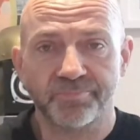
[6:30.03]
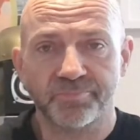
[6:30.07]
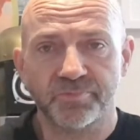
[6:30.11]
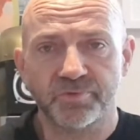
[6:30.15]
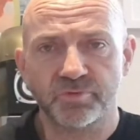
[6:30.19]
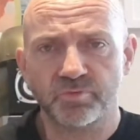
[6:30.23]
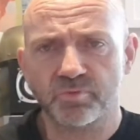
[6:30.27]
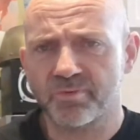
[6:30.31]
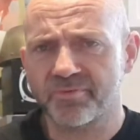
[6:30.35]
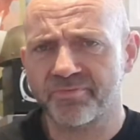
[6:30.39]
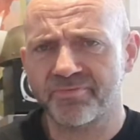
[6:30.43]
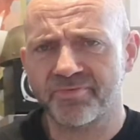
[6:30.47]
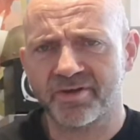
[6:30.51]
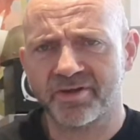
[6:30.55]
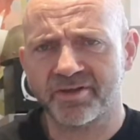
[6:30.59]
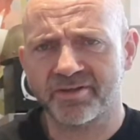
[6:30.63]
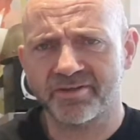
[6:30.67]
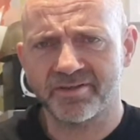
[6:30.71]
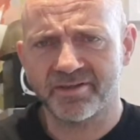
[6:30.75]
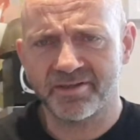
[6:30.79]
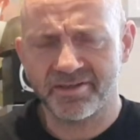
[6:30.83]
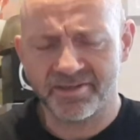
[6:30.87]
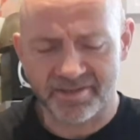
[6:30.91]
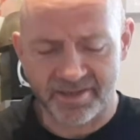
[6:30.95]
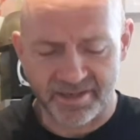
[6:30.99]
It's what we fucking
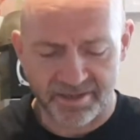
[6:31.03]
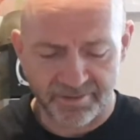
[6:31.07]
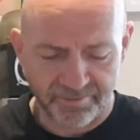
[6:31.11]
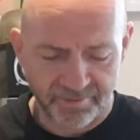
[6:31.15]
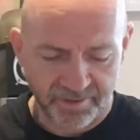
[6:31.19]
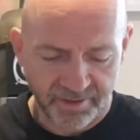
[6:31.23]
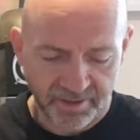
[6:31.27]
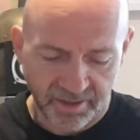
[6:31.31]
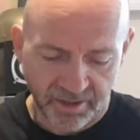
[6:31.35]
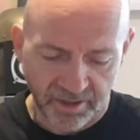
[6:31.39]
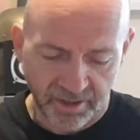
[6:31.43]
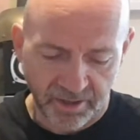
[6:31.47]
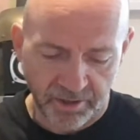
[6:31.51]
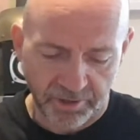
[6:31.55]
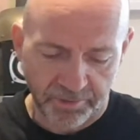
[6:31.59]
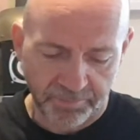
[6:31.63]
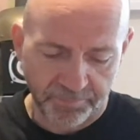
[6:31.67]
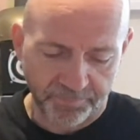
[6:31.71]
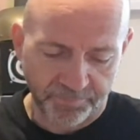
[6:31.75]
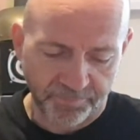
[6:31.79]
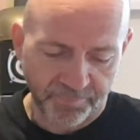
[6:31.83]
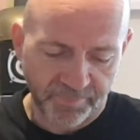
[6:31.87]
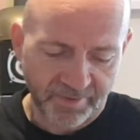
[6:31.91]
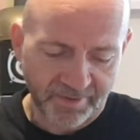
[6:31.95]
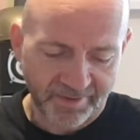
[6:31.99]
need now, isn't
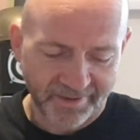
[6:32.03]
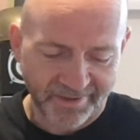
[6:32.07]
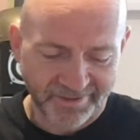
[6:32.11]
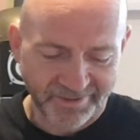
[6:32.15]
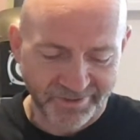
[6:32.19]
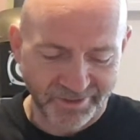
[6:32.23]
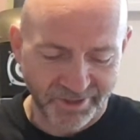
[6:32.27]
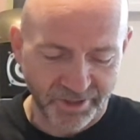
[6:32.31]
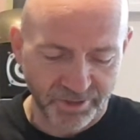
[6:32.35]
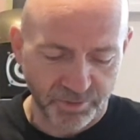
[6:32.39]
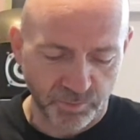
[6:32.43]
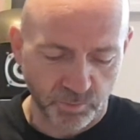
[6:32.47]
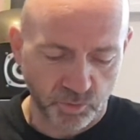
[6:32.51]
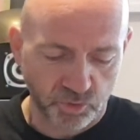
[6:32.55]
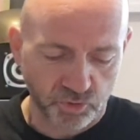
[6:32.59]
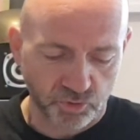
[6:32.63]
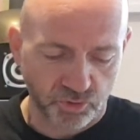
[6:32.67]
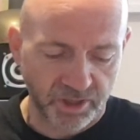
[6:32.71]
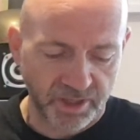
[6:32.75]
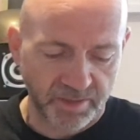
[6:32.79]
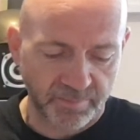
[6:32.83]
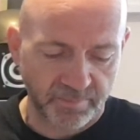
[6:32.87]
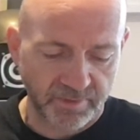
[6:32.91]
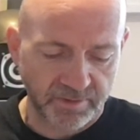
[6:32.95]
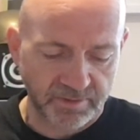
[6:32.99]
it? Eternal
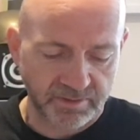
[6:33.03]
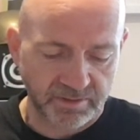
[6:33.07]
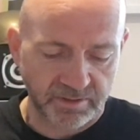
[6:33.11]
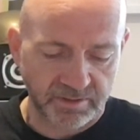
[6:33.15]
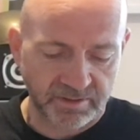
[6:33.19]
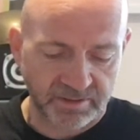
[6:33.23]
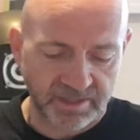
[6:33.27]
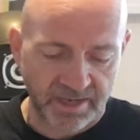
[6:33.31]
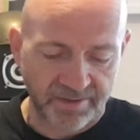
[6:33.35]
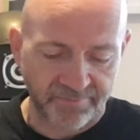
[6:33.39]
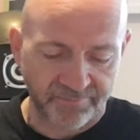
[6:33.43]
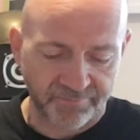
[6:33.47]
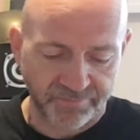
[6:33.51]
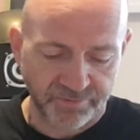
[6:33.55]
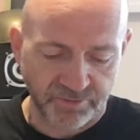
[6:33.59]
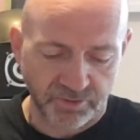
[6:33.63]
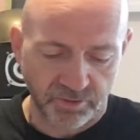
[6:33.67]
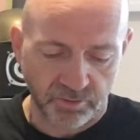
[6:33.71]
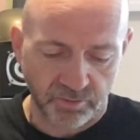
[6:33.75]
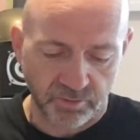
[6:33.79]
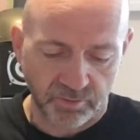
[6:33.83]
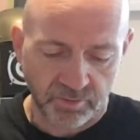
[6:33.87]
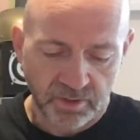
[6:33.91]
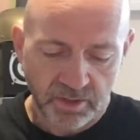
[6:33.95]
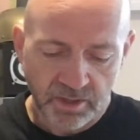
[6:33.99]
Dream is the 10th
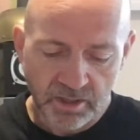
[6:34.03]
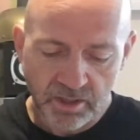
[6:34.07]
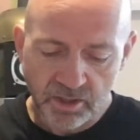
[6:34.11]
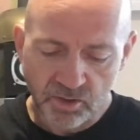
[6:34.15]
song.